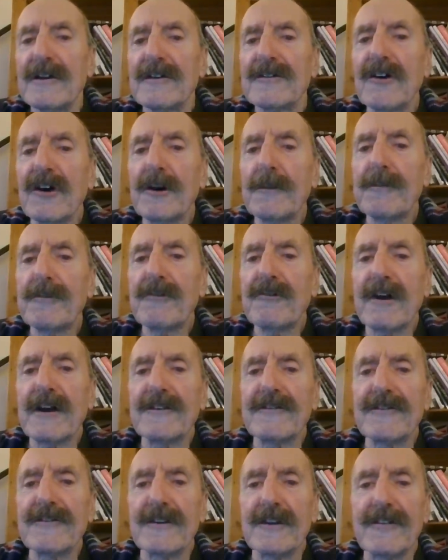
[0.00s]
So at
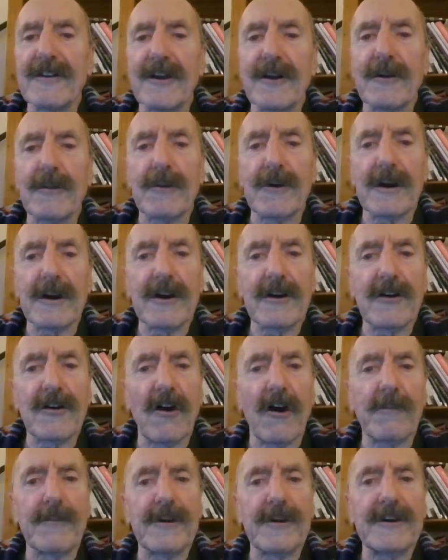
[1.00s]
Bereza, there were
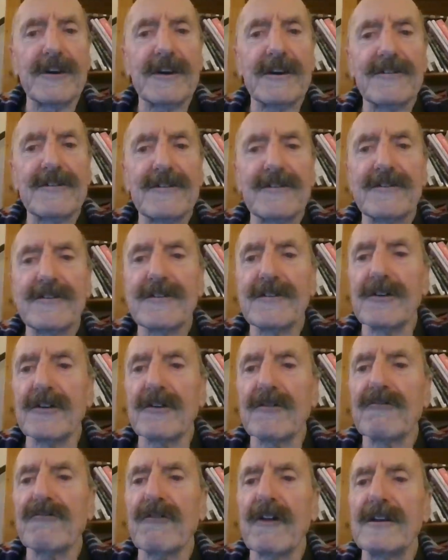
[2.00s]
communists,
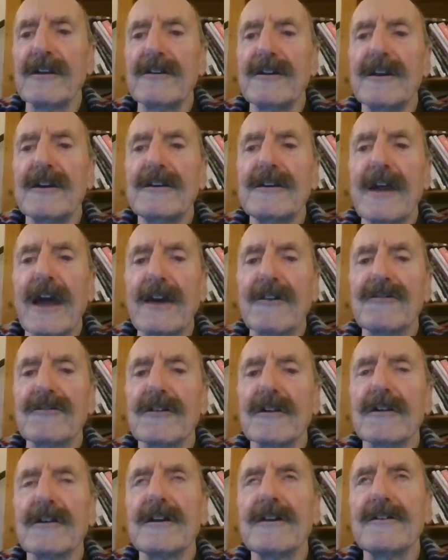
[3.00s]
Ukrainian
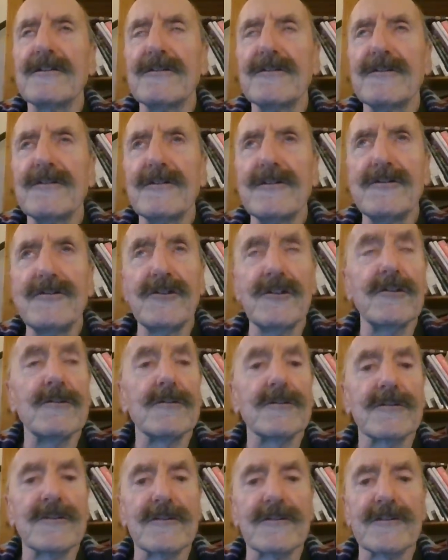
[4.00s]
nationalists,
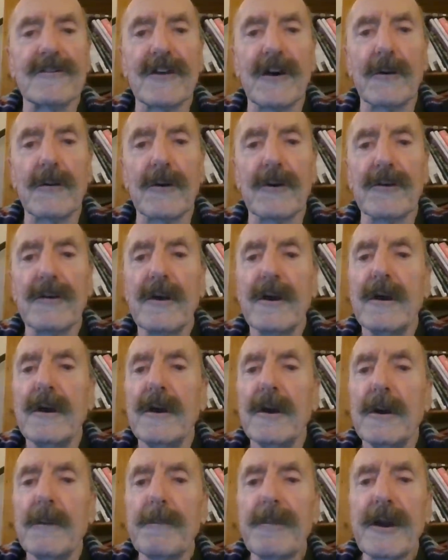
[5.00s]
Jews, and so on.
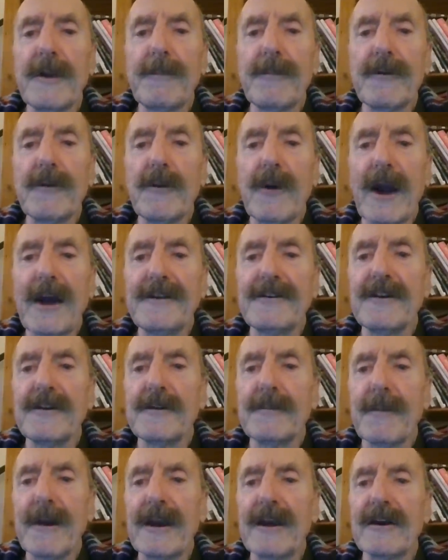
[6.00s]
People who had
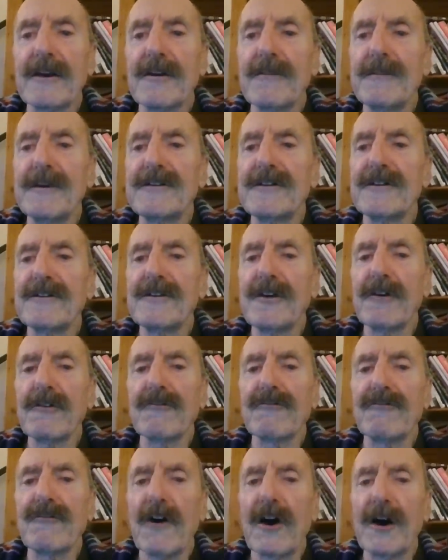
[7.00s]
in the main committed
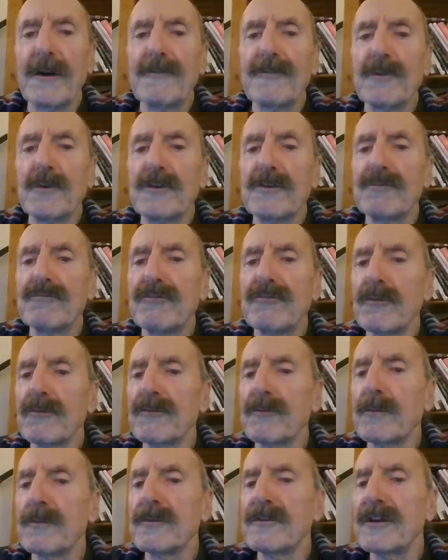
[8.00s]
no crimes which
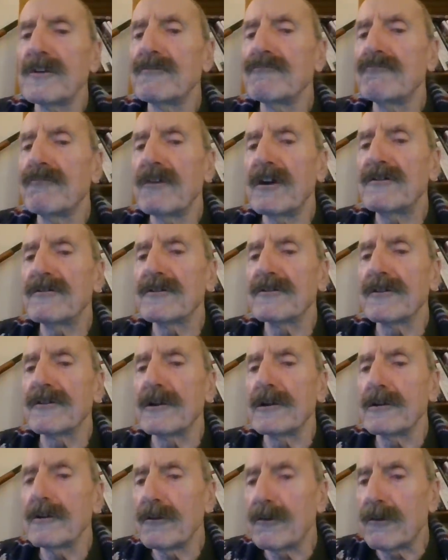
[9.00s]
brought them within reach of
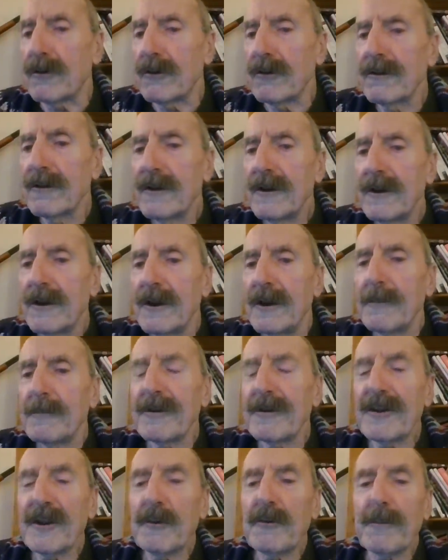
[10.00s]
the law.
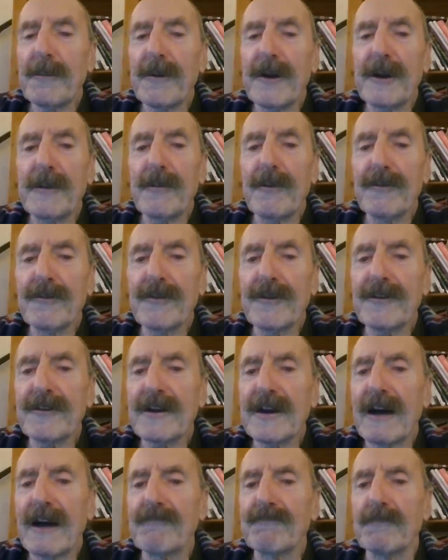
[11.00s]
But there were people that
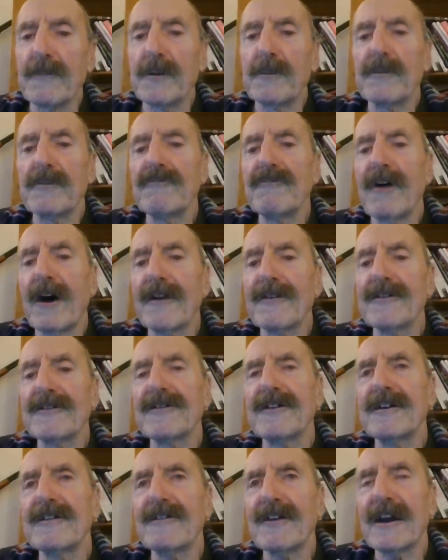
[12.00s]
the government would rather
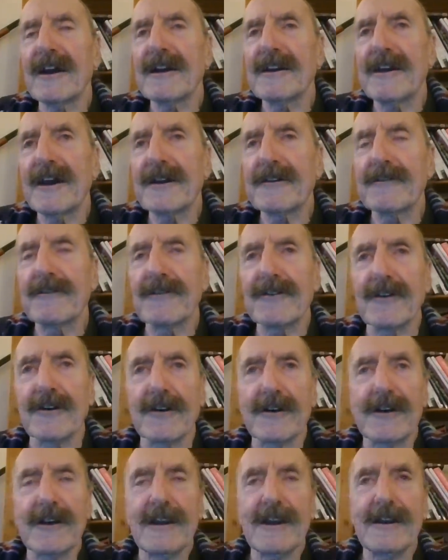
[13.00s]
see taken out of
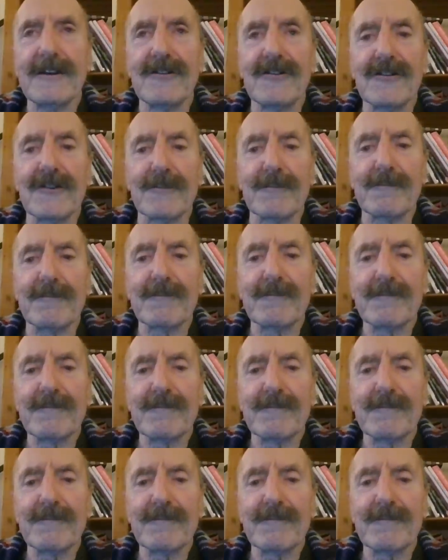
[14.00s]
circulation.